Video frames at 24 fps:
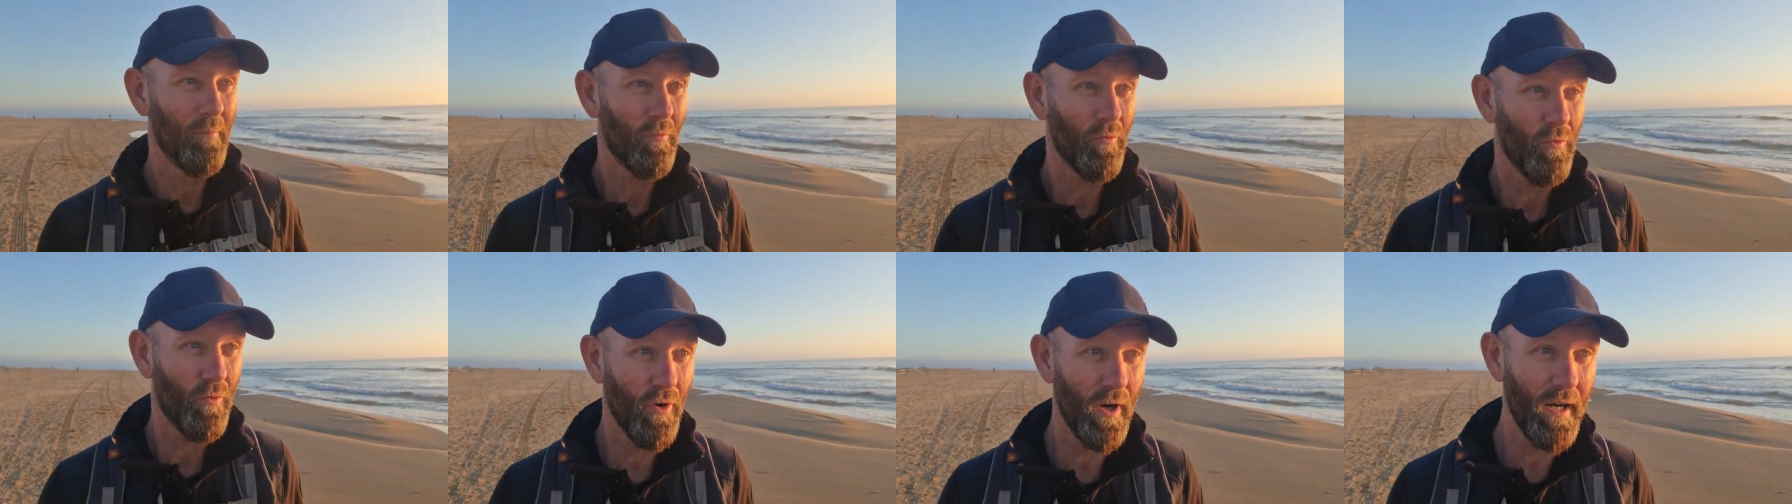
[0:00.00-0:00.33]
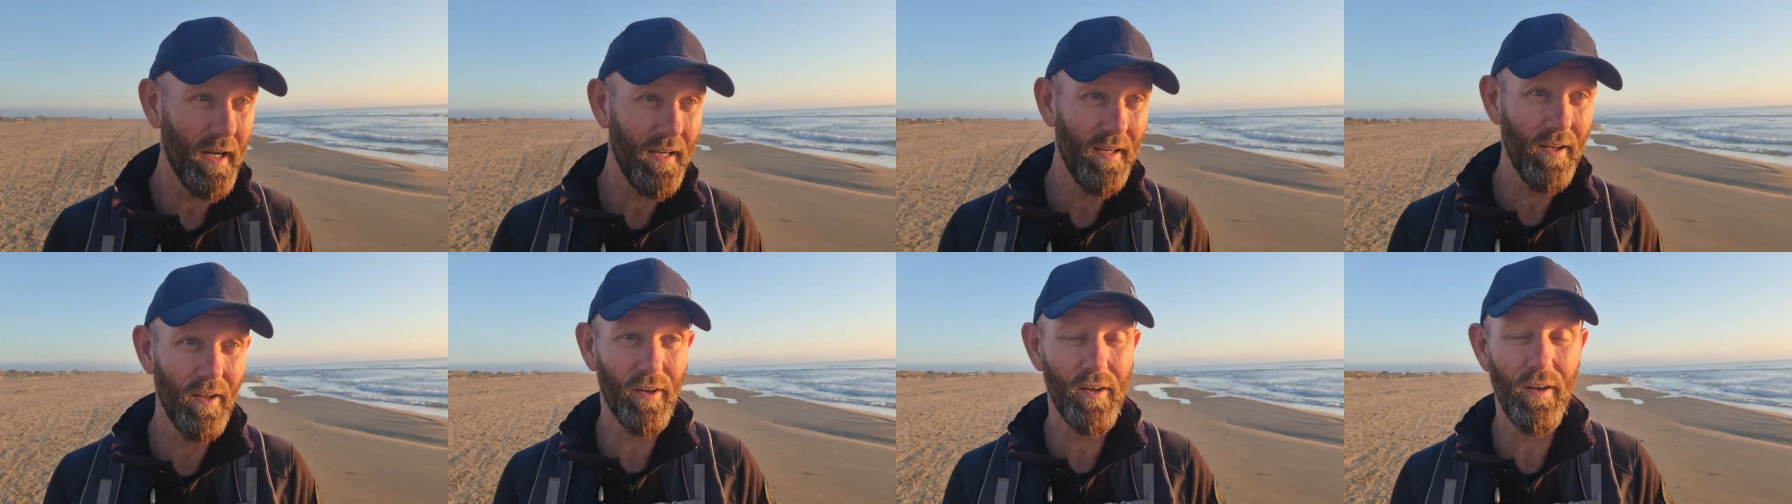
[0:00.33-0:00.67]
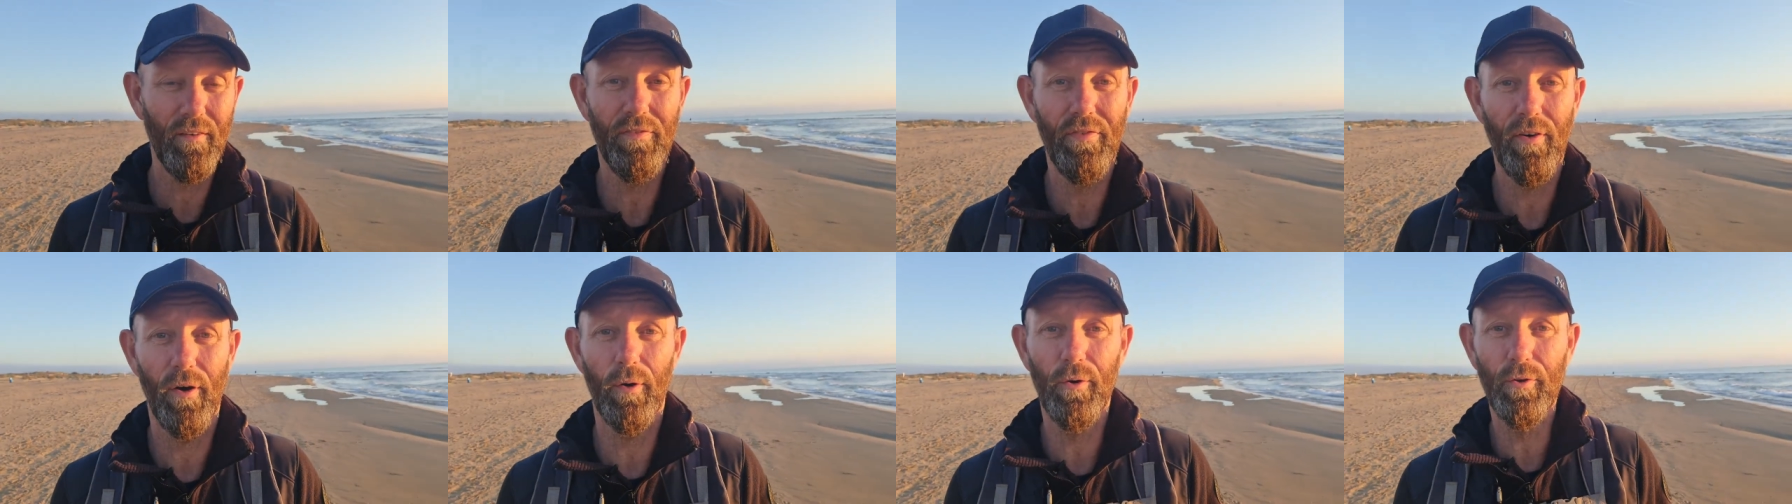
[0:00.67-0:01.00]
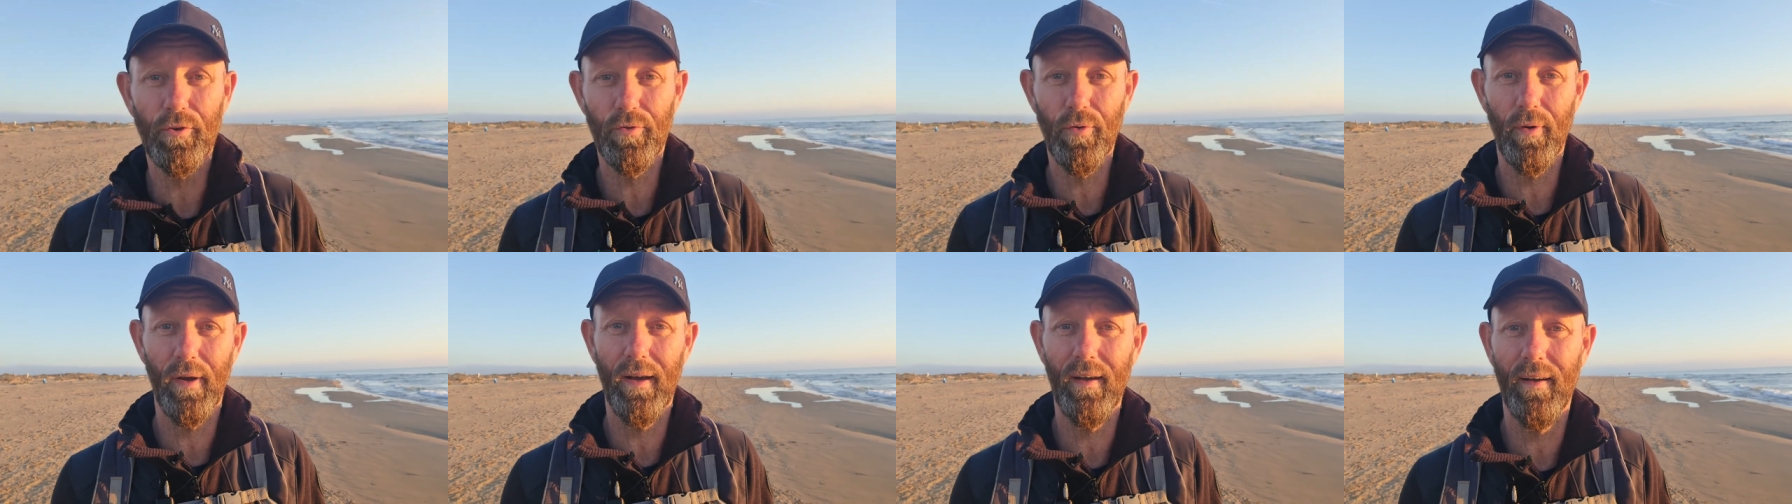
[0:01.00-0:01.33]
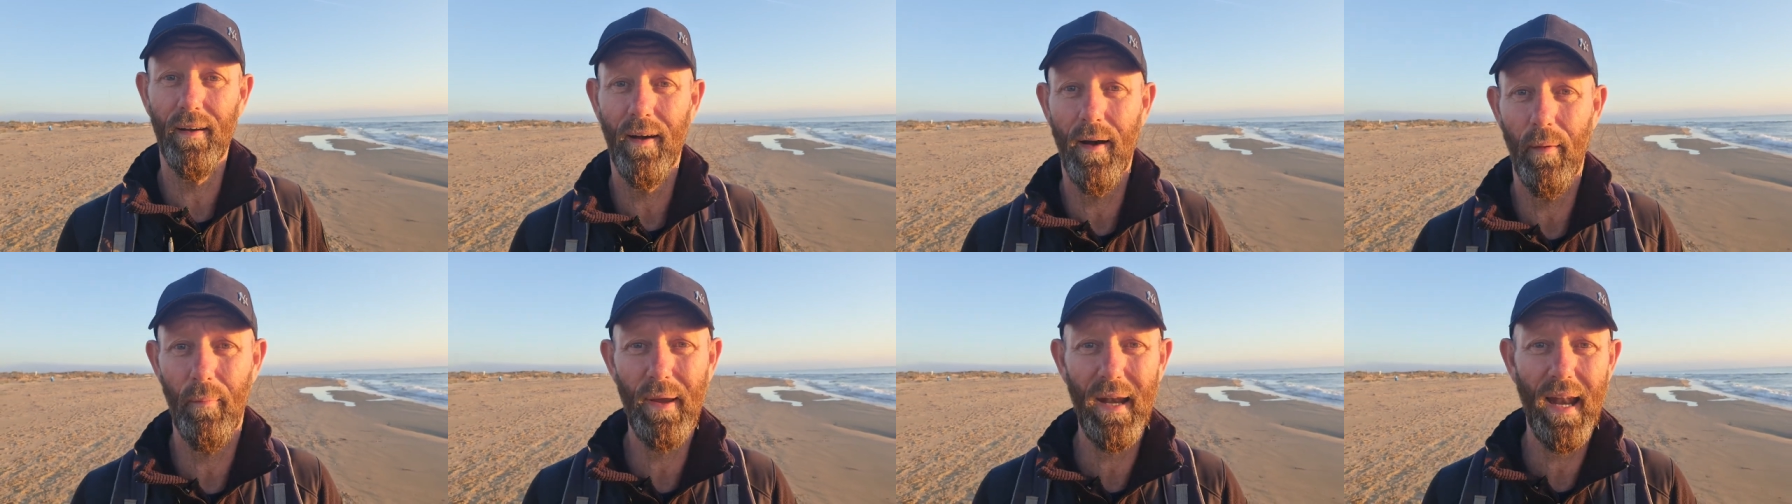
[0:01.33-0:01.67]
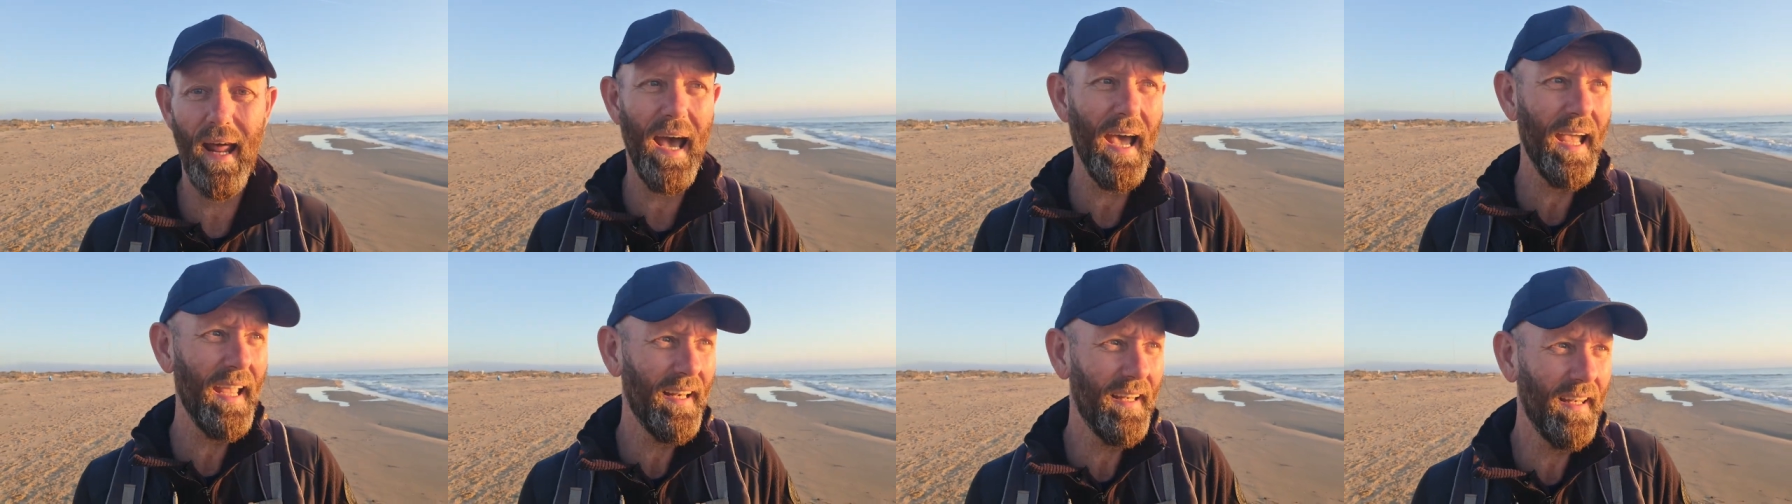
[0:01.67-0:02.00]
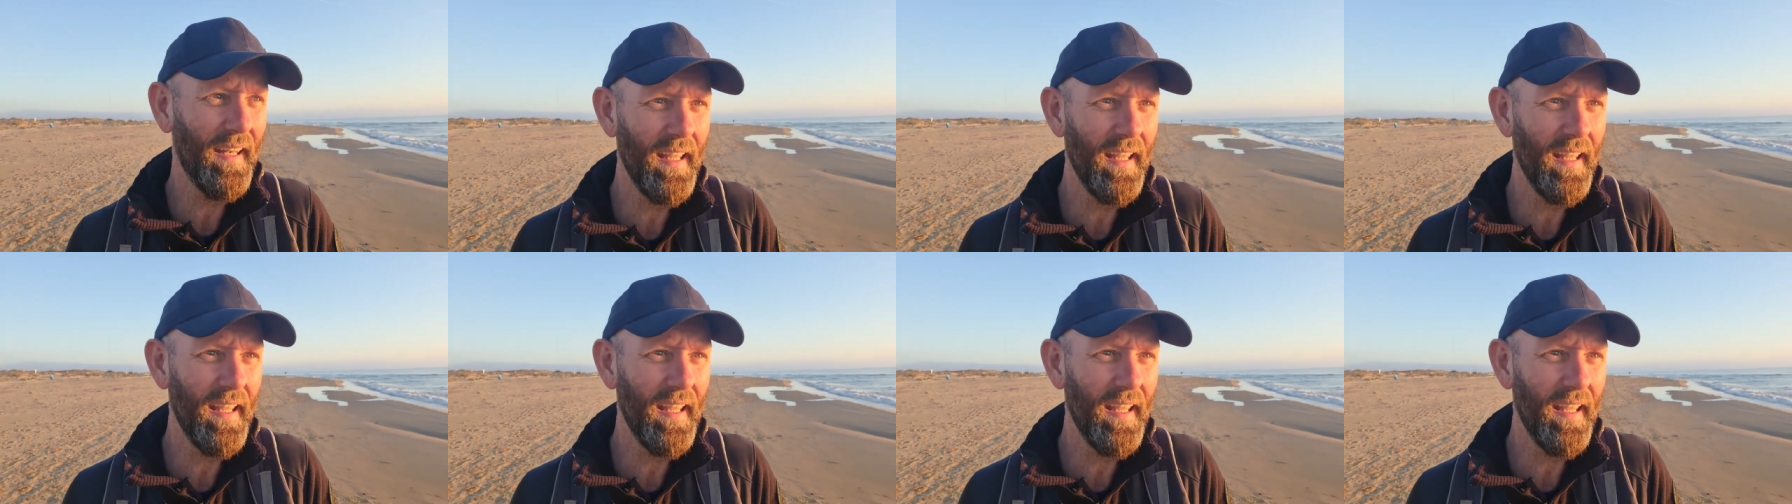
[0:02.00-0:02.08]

Really looking forward to it. I mean, I hate